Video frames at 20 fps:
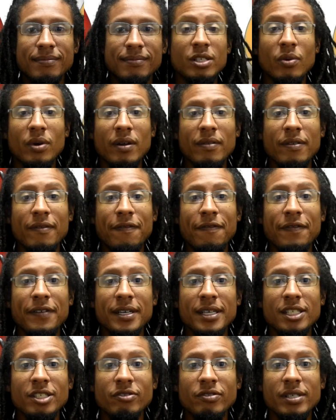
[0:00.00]
So one of the
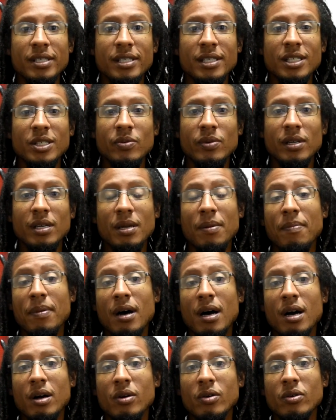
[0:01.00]
first reasons we learn
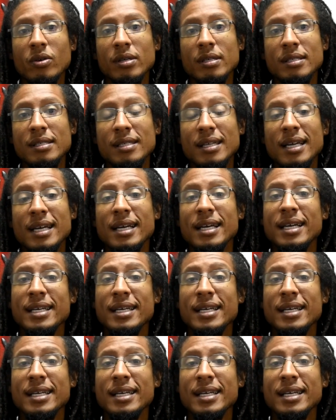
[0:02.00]
bar chords